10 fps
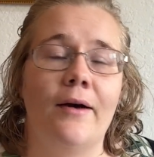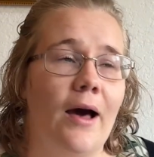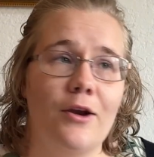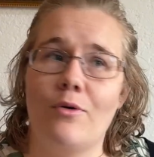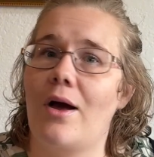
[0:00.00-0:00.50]

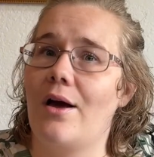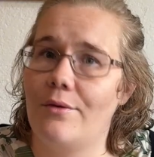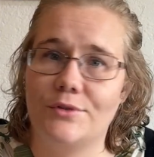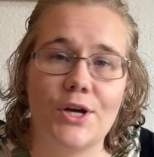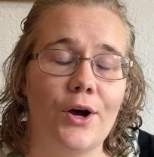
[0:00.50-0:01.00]
I don't
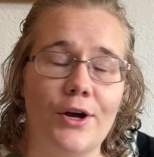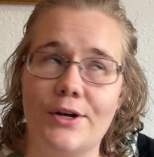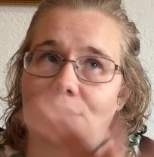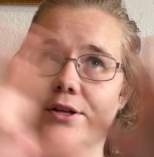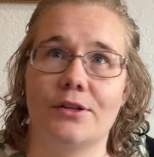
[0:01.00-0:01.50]
have
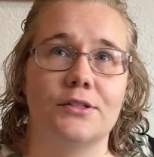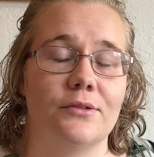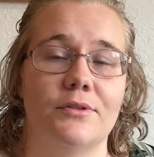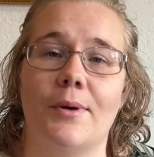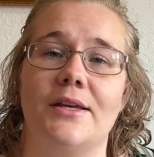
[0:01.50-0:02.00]
tons
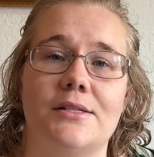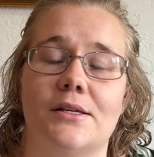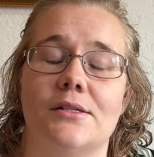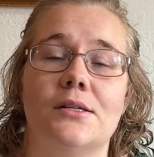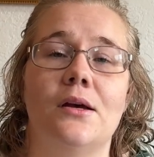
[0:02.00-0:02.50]
of
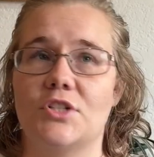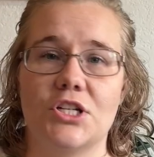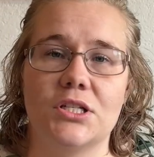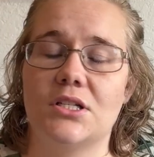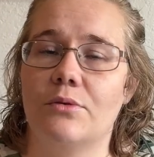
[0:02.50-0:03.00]
spices.
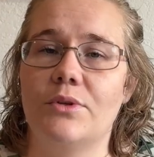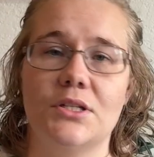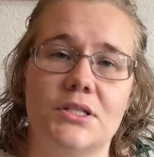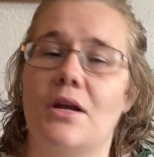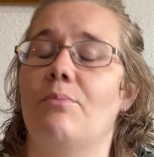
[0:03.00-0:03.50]
Just stick with the
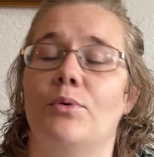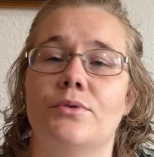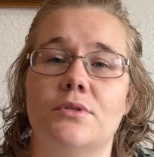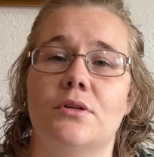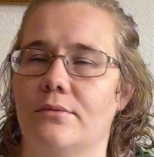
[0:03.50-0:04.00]

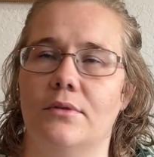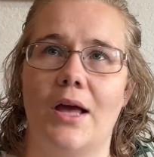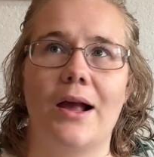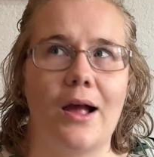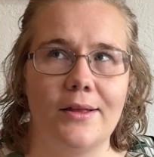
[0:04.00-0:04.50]
staples.
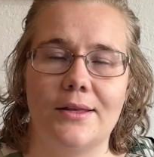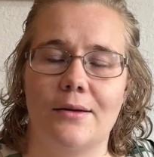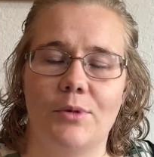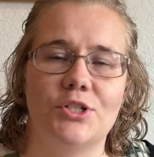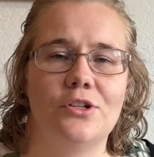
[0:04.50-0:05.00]
That guide that I
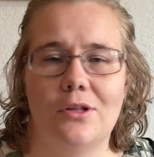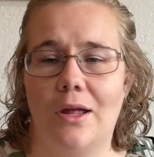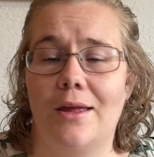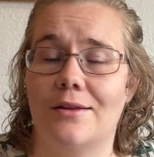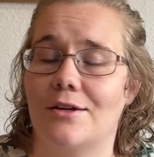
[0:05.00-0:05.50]
mentioned
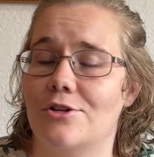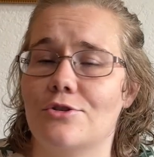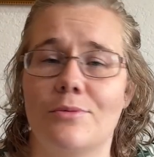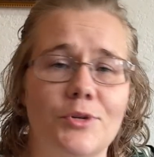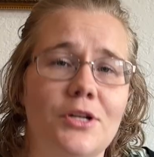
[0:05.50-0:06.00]
in the
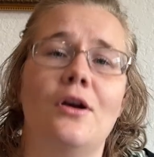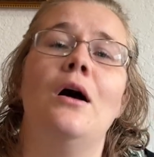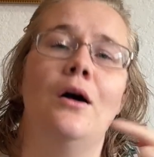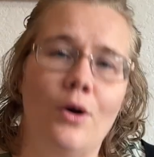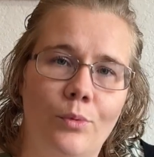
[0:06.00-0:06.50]
description
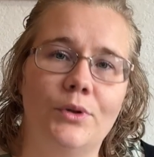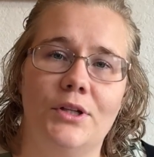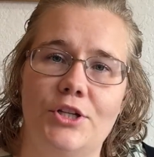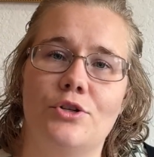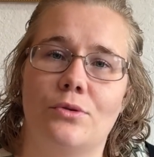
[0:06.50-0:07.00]
will
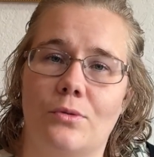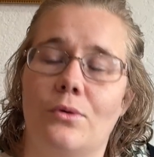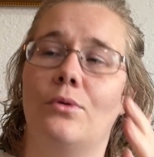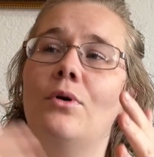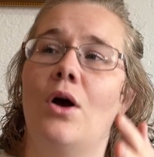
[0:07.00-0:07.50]
lead you
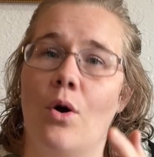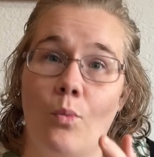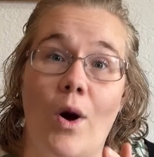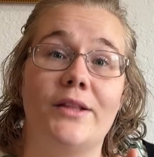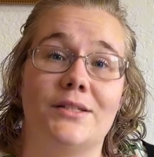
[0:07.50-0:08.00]
through
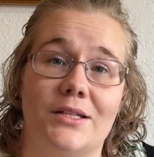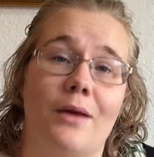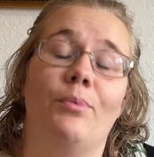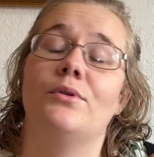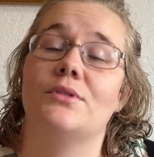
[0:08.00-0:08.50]
what
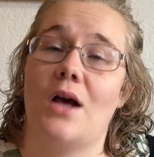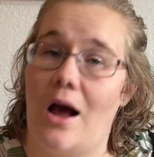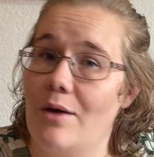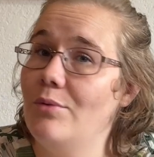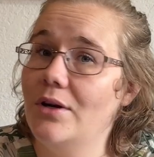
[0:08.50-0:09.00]
staples I
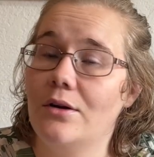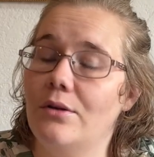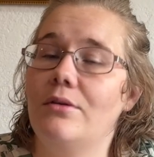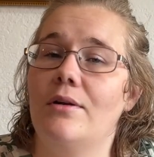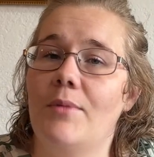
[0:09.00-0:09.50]
would
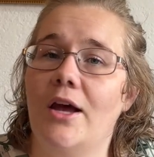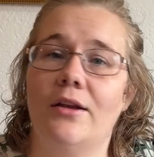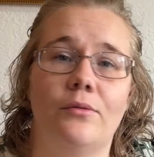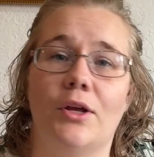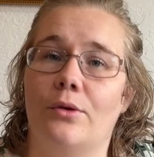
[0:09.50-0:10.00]
include in
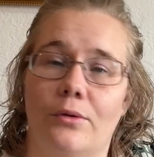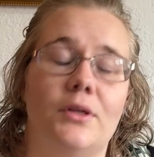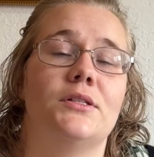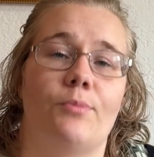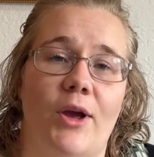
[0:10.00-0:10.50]
mine, including
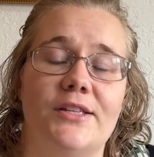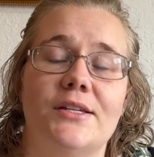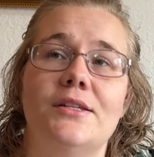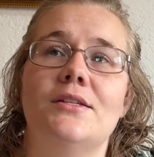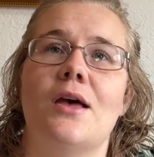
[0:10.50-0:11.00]

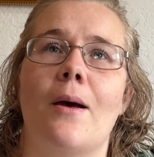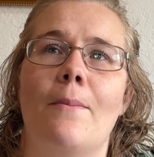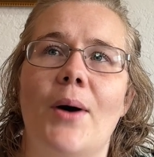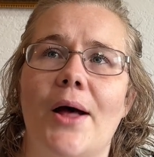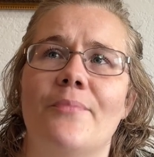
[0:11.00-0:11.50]
spices.
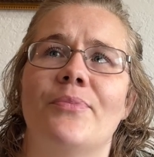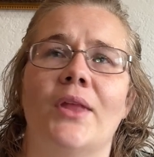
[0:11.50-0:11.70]
But